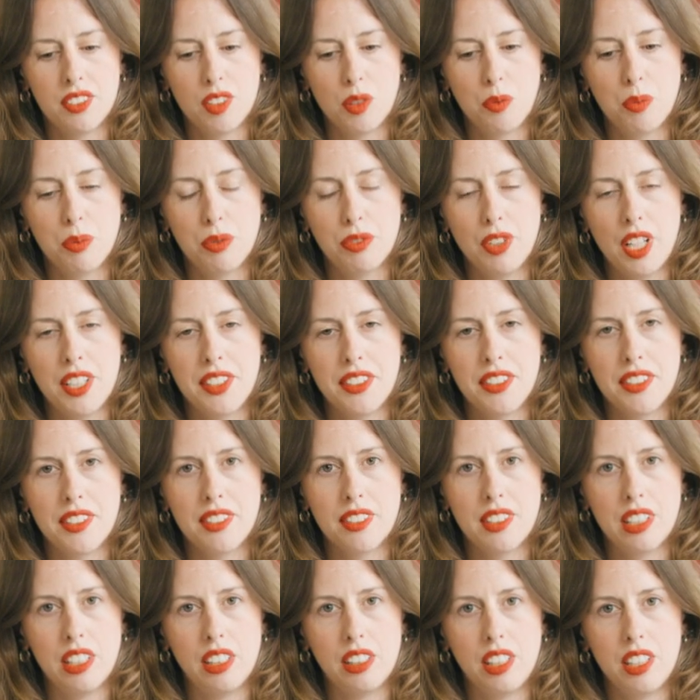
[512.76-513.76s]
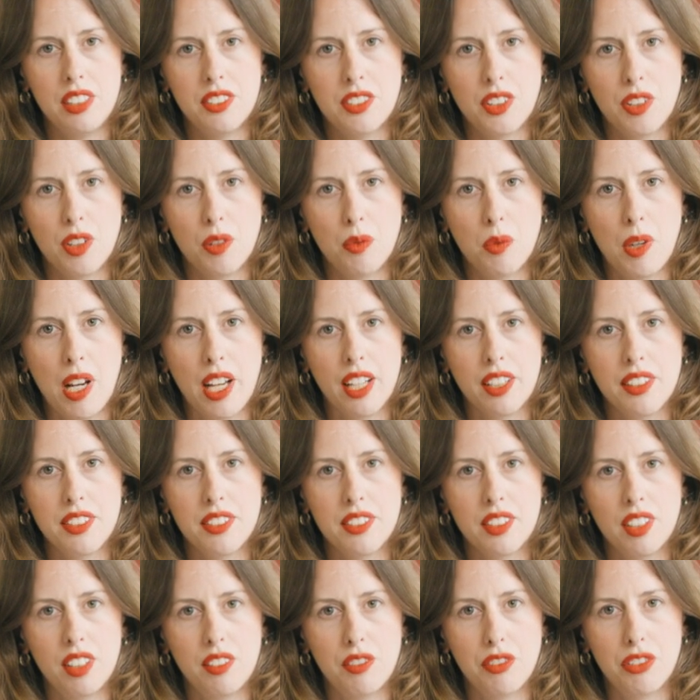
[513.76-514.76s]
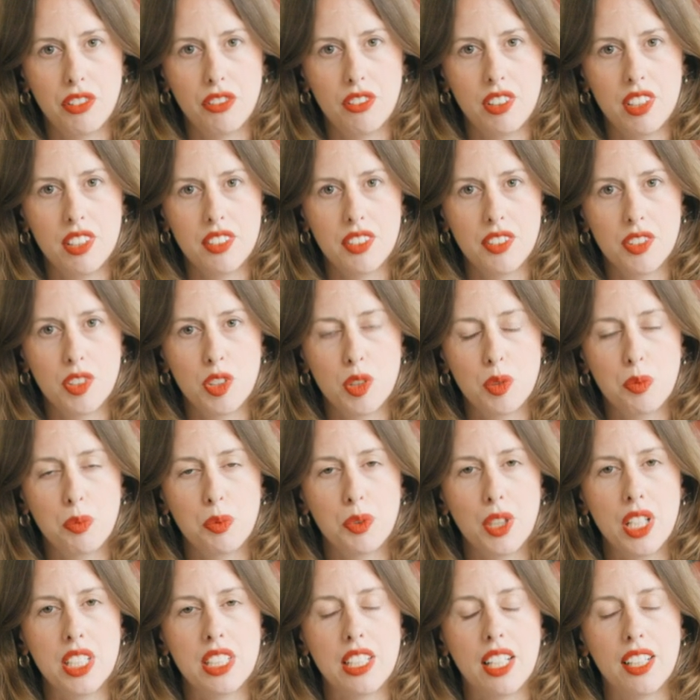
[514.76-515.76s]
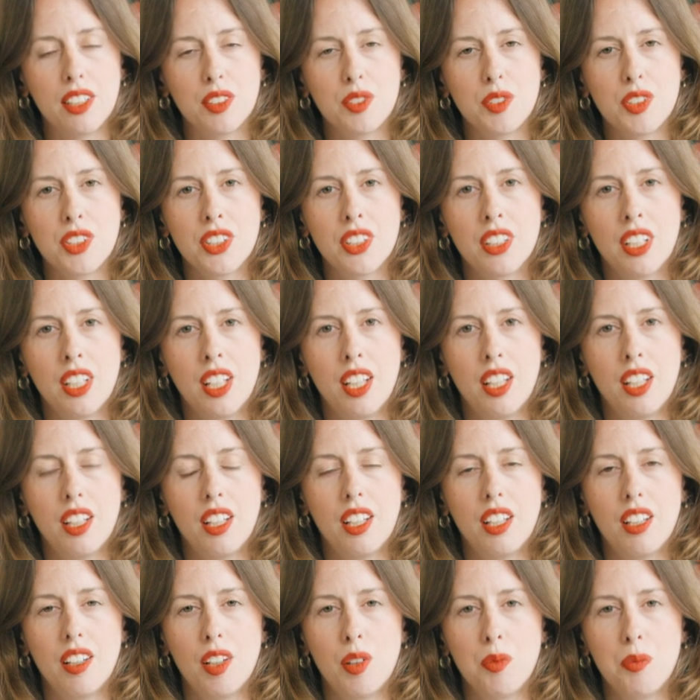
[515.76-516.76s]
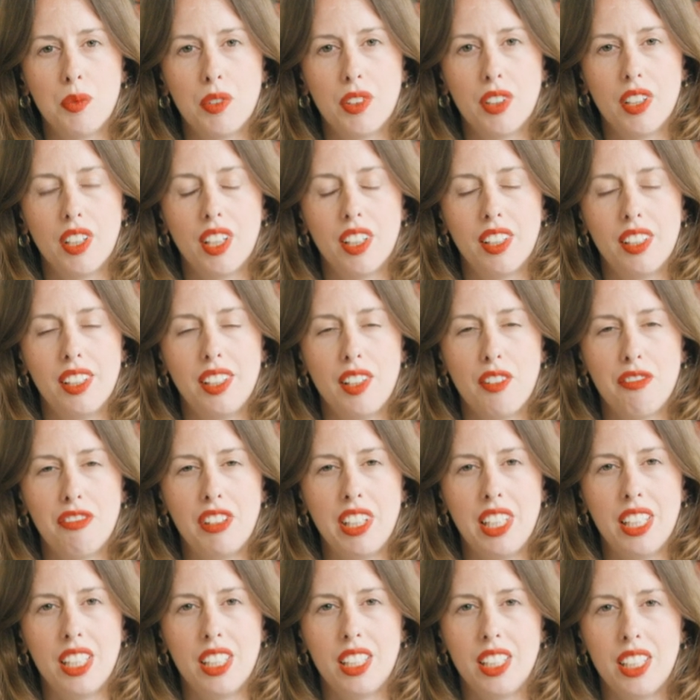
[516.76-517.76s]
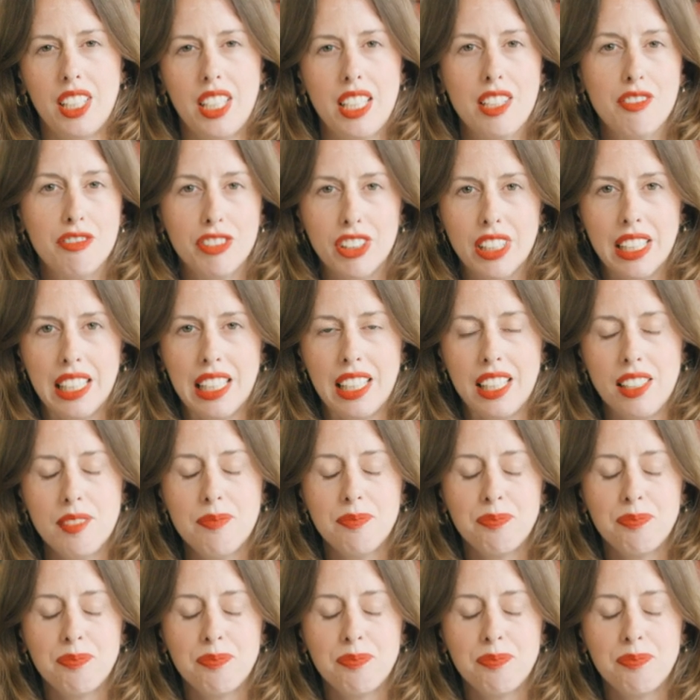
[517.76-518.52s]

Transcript: to press the seal into the wax and for it to spread out lovely and evenly.